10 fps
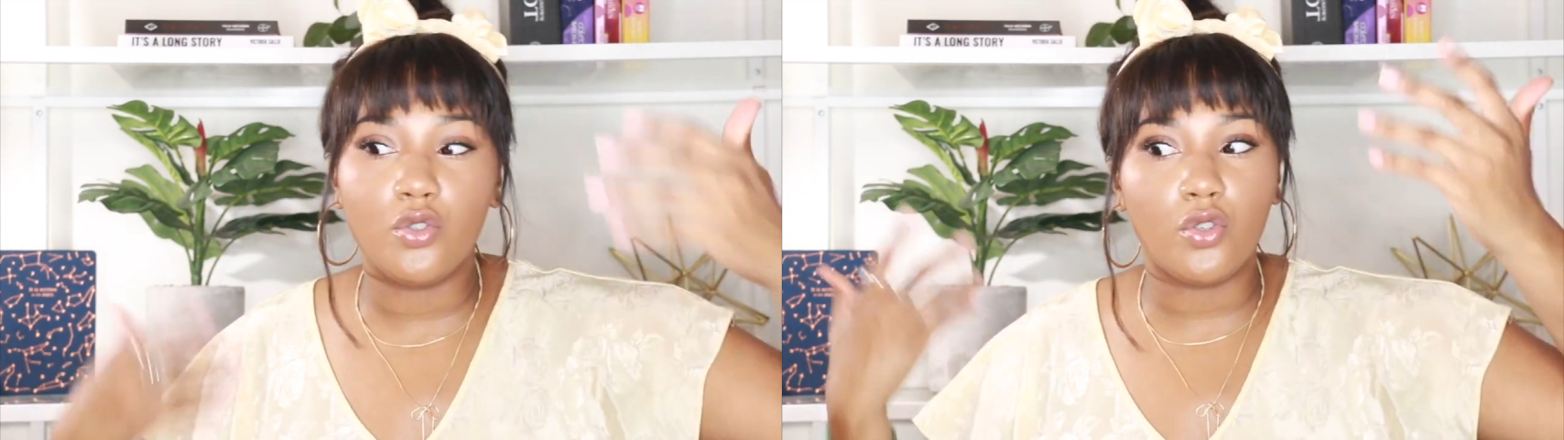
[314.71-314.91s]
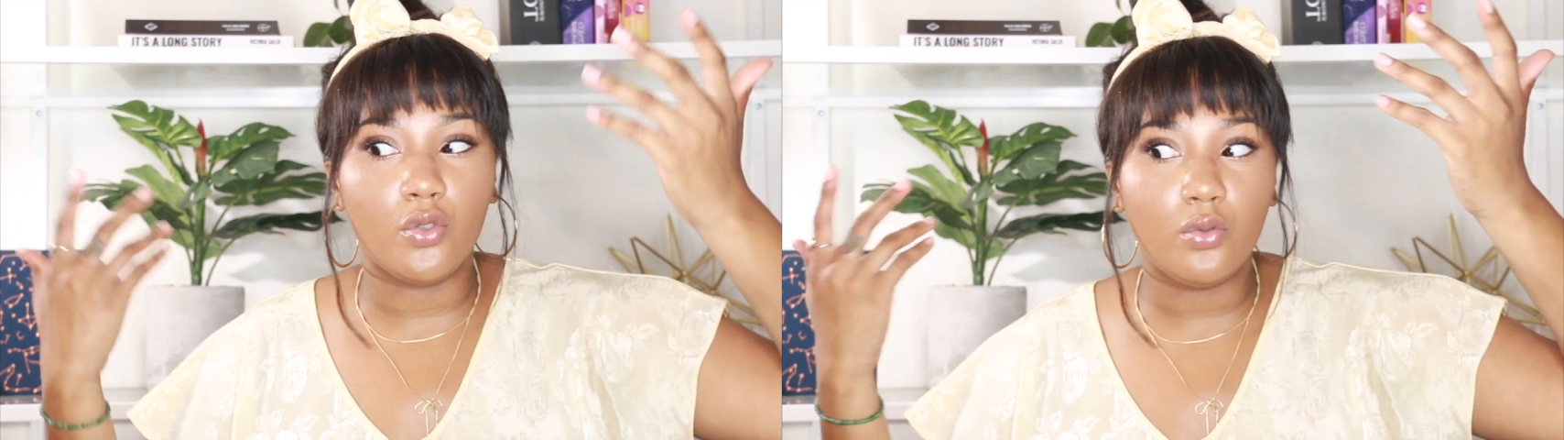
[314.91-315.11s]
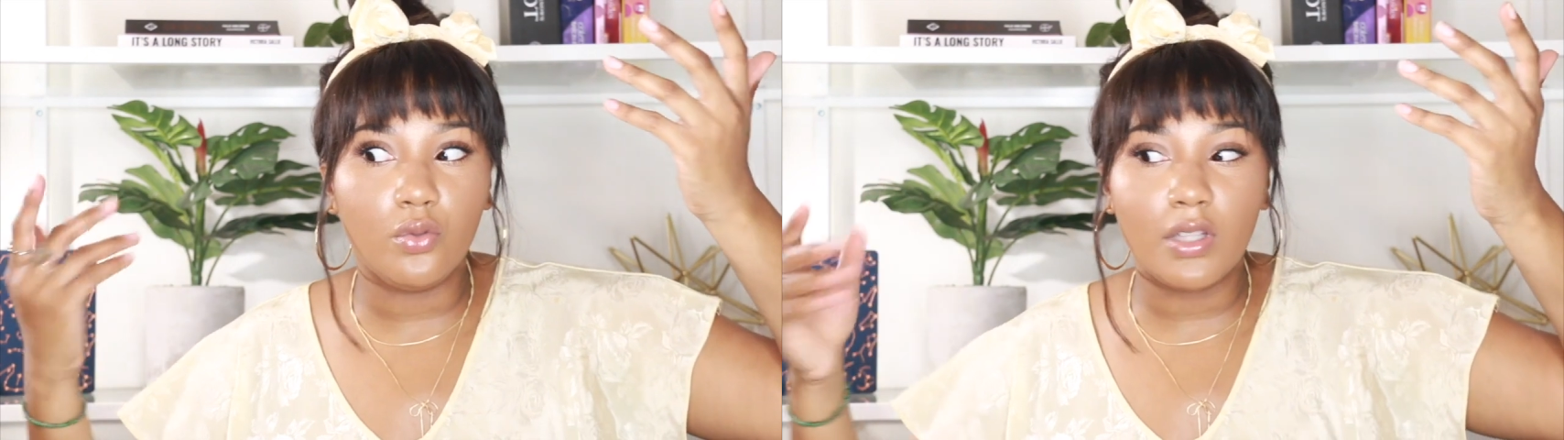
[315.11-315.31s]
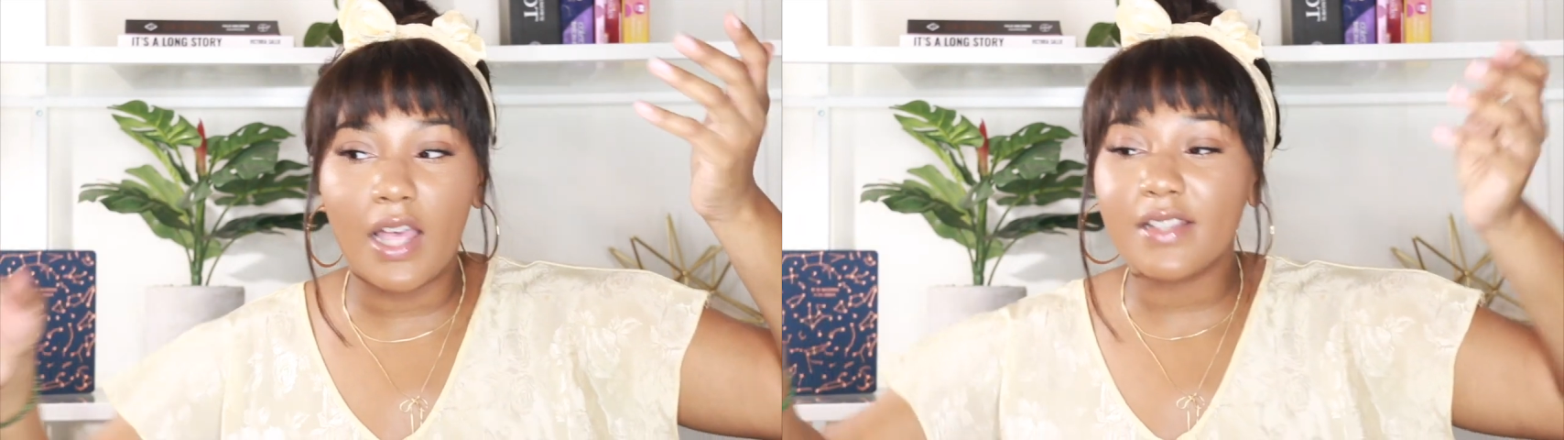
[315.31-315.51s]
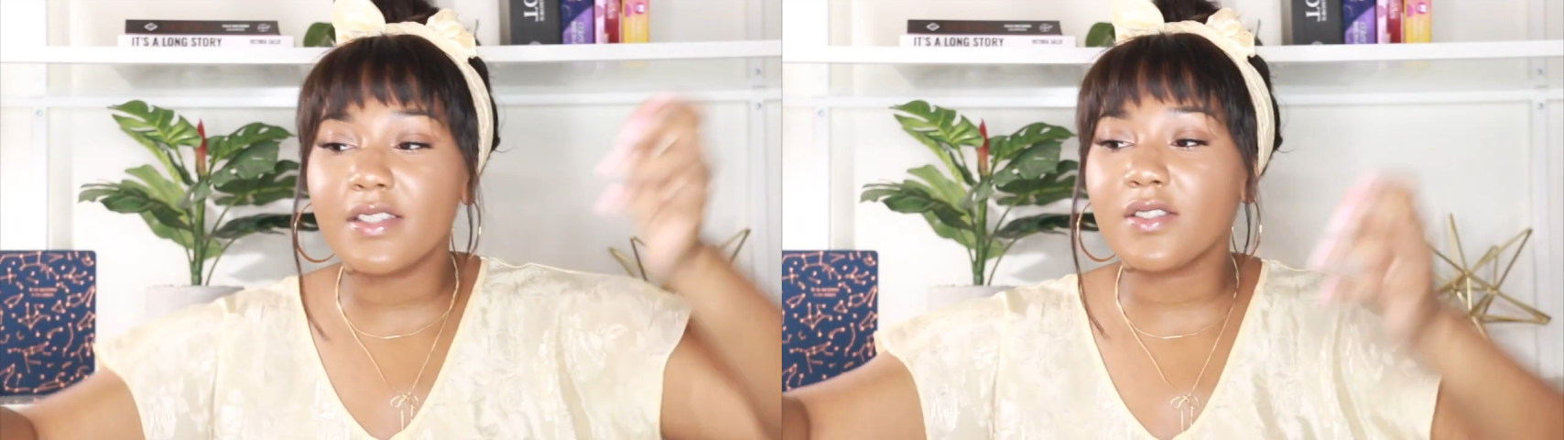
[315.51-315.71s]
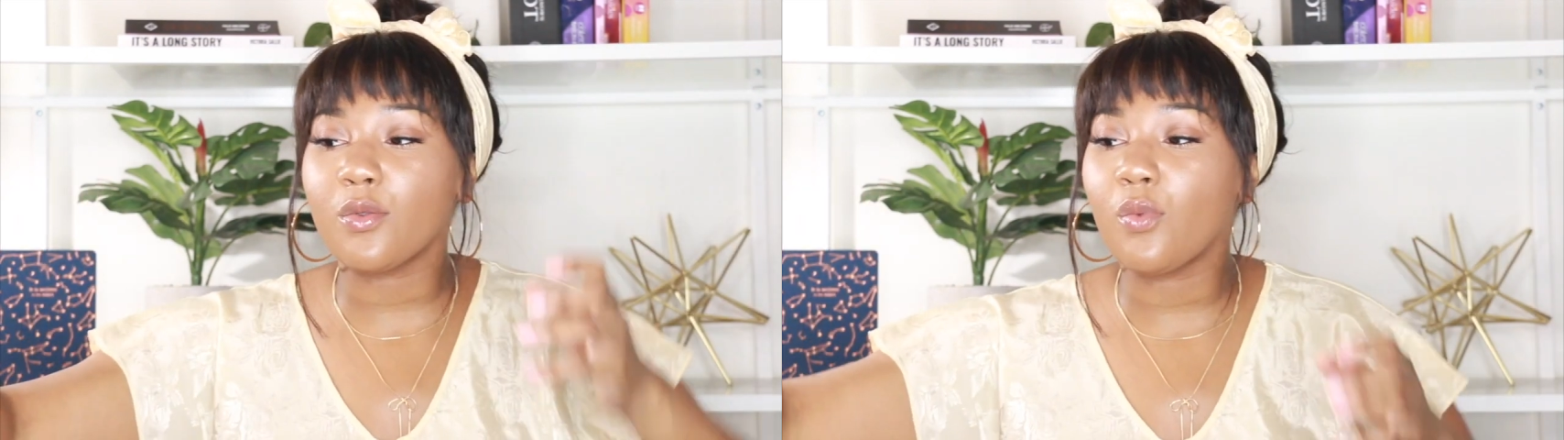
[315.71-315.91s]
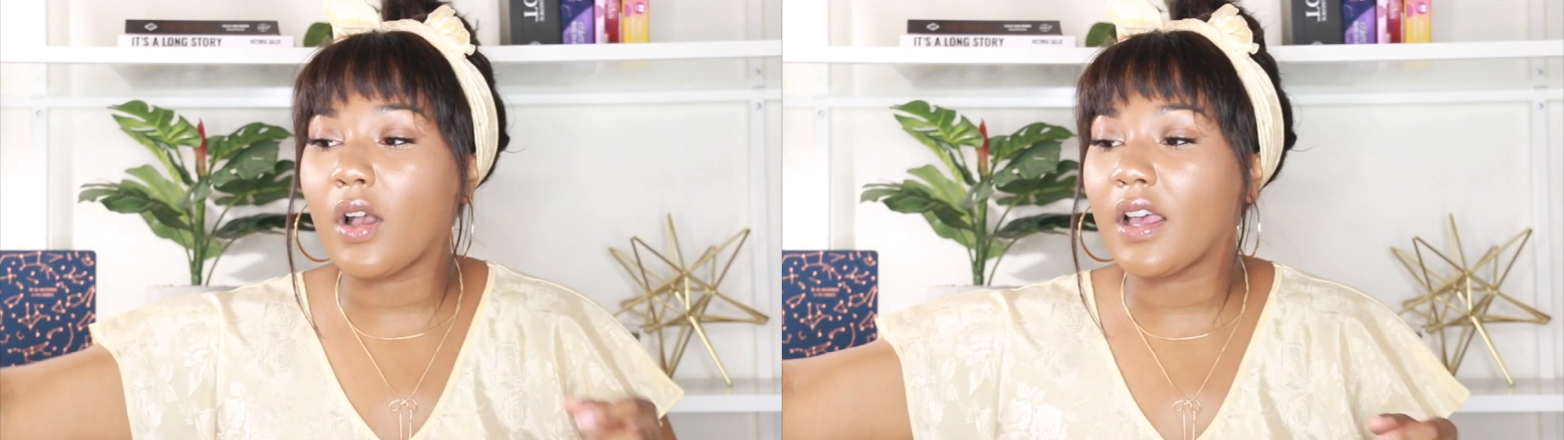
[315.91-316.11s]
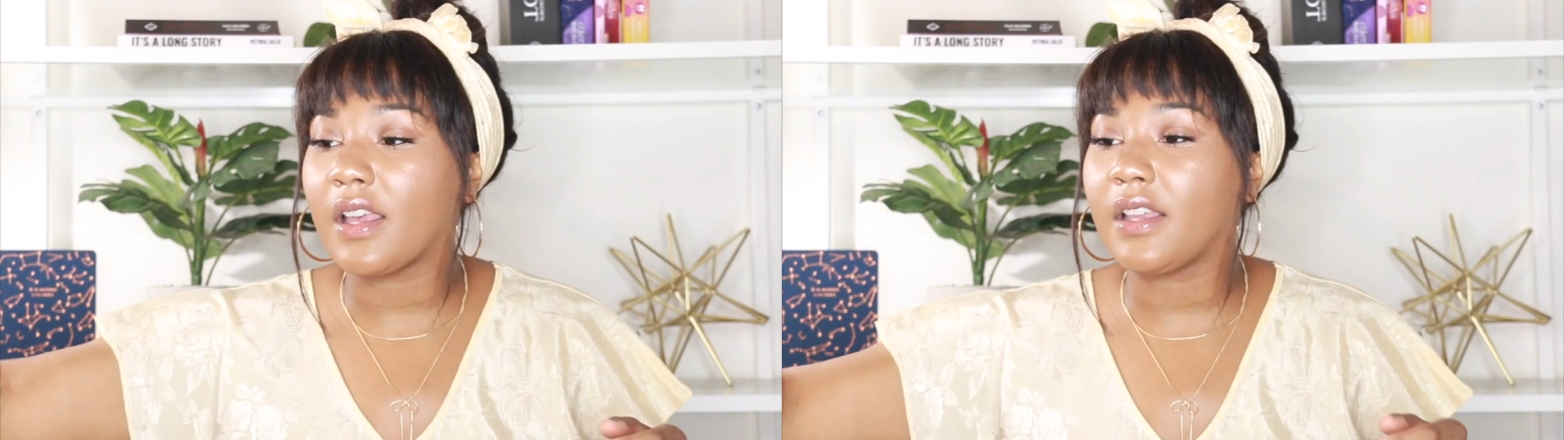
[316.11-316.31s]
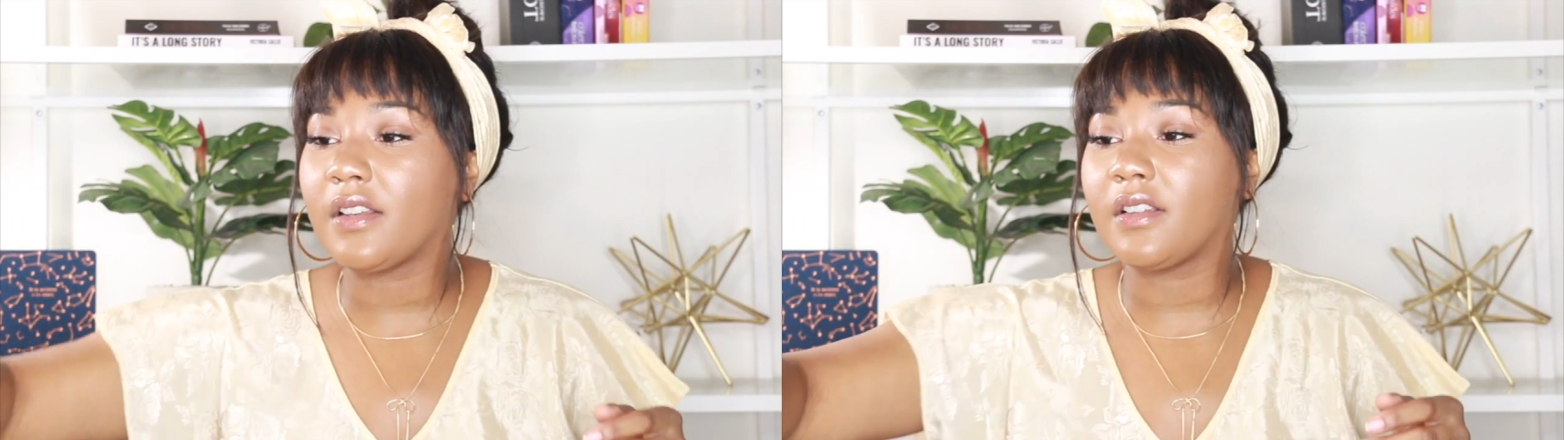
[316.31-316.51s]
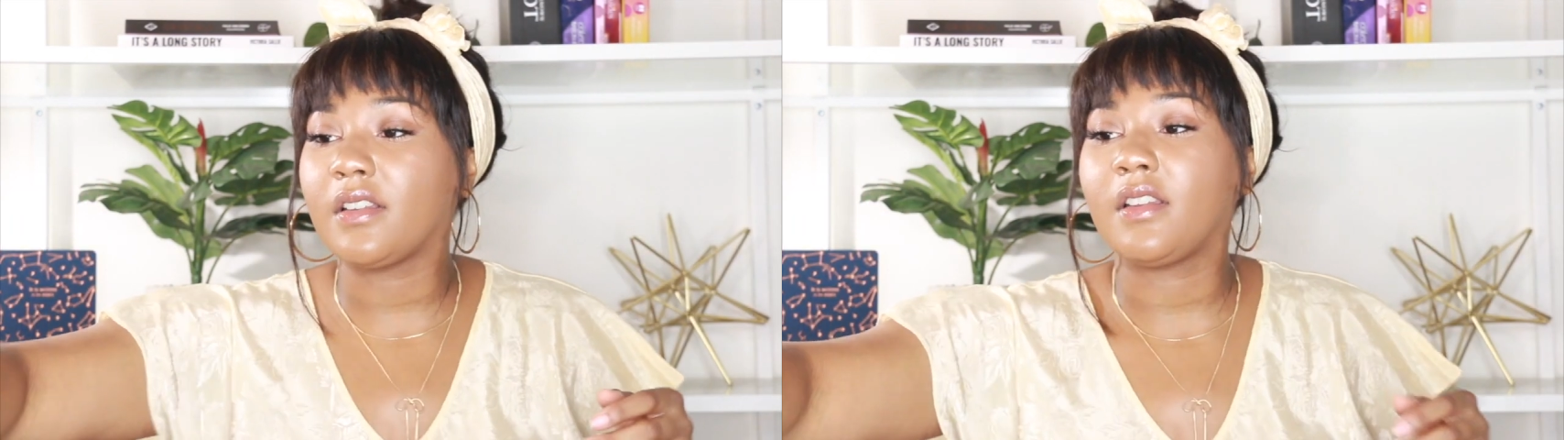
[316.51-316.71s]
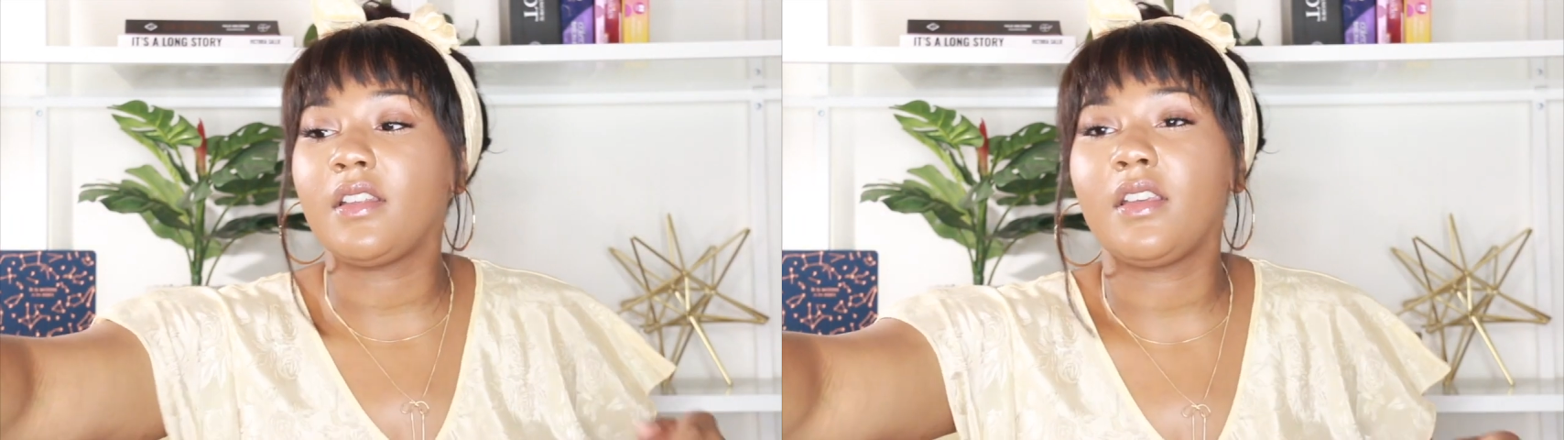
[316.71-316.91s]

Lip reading: 2 glasses of wine.